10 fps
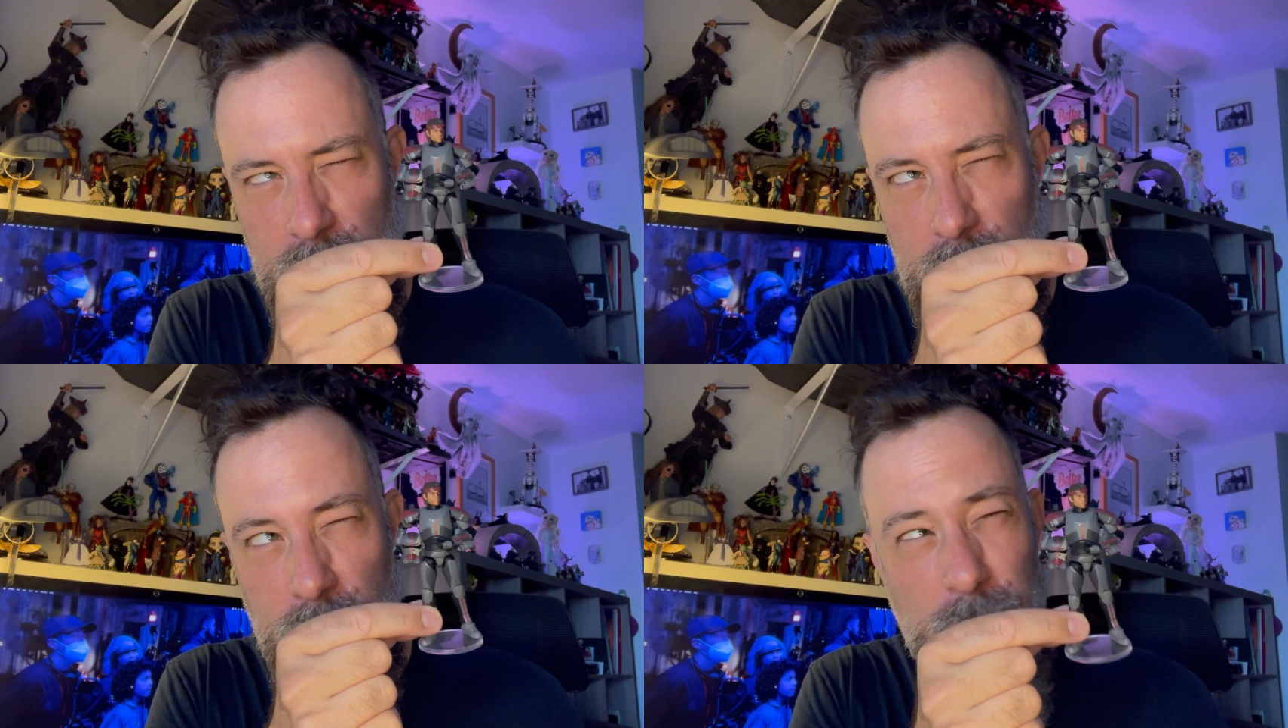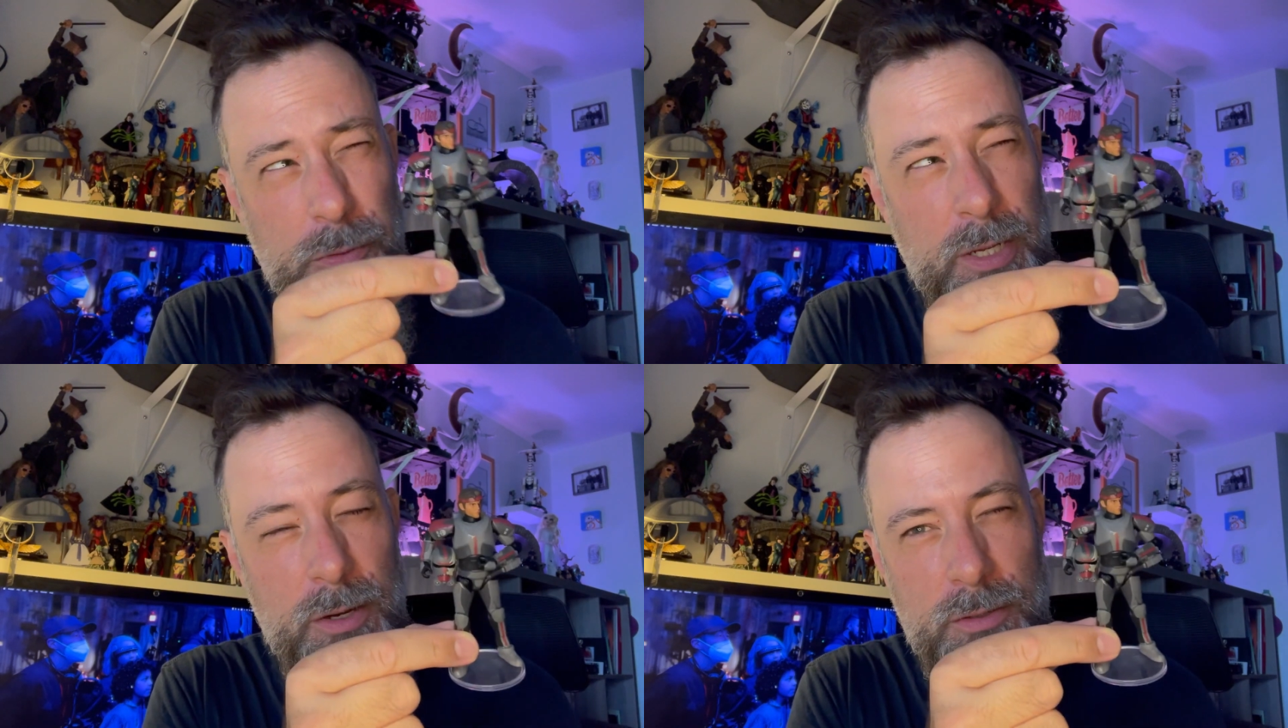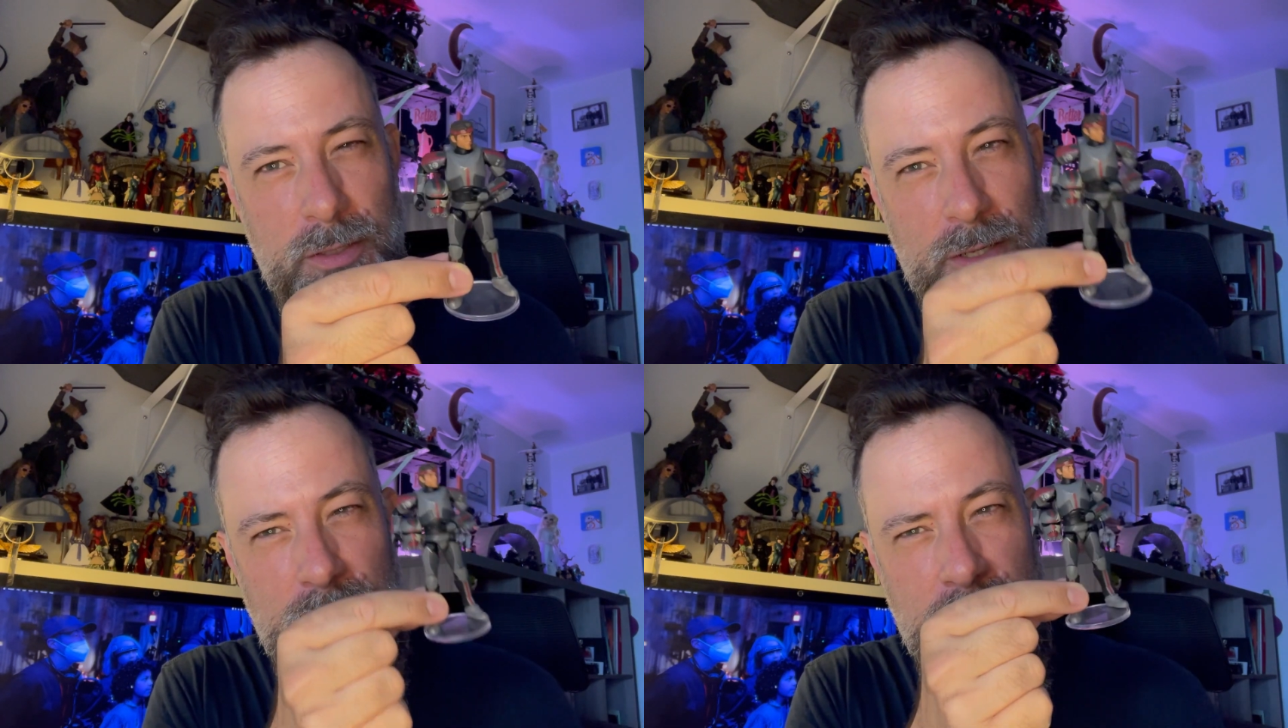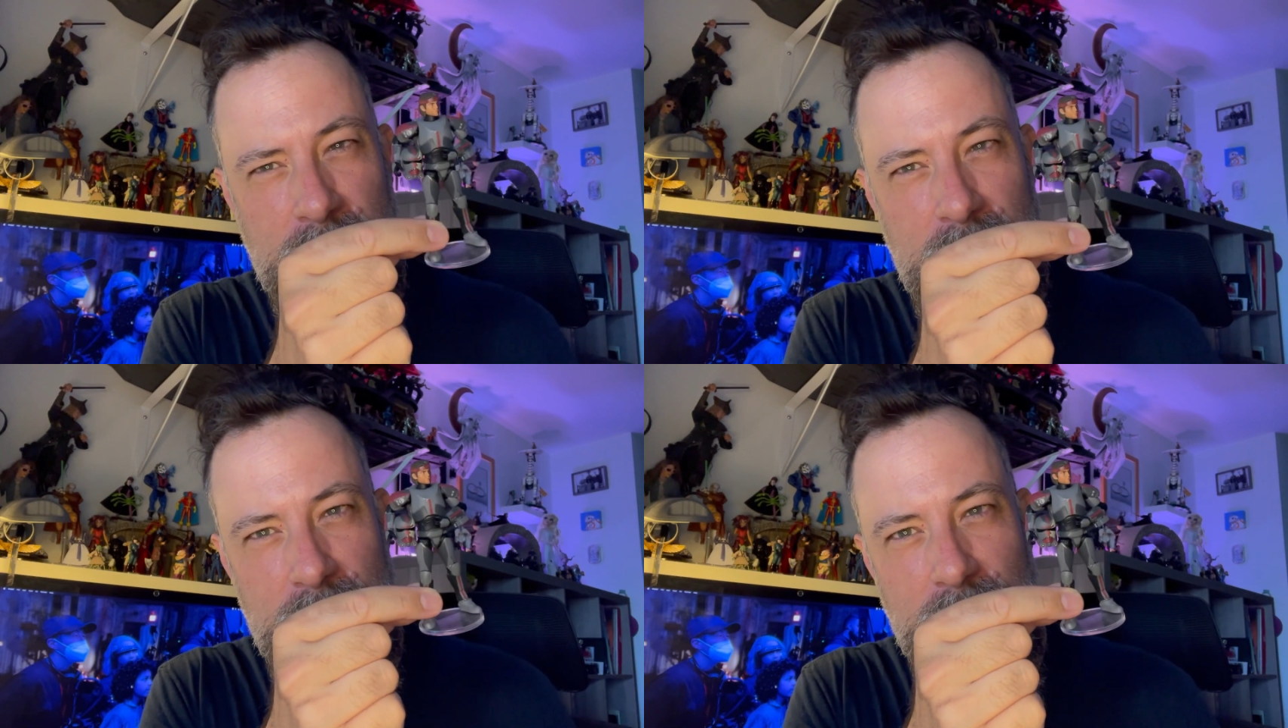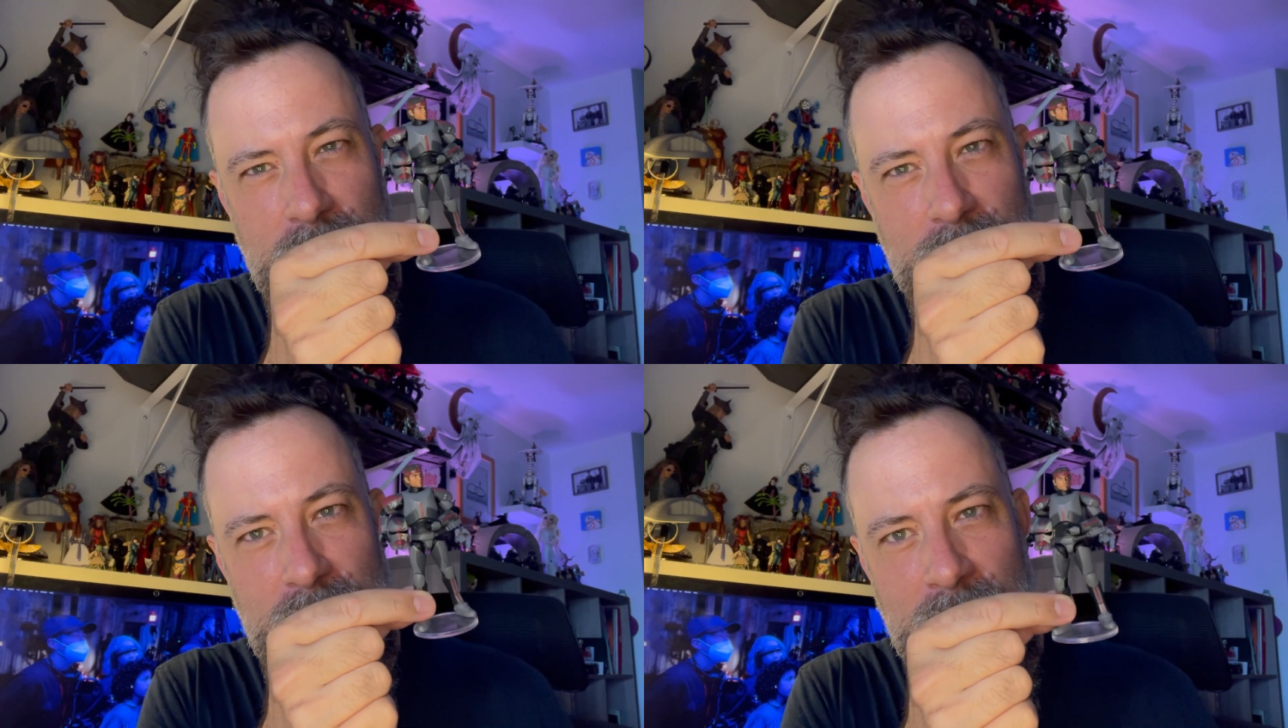3 years ago
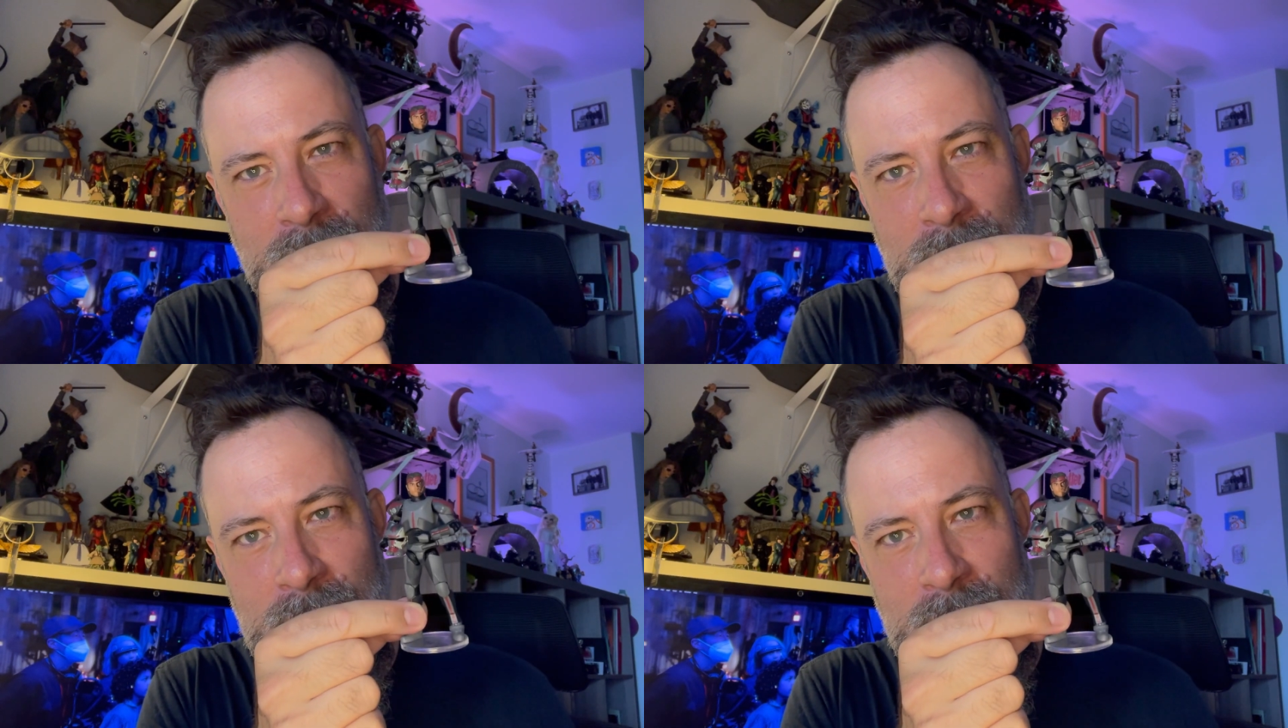now.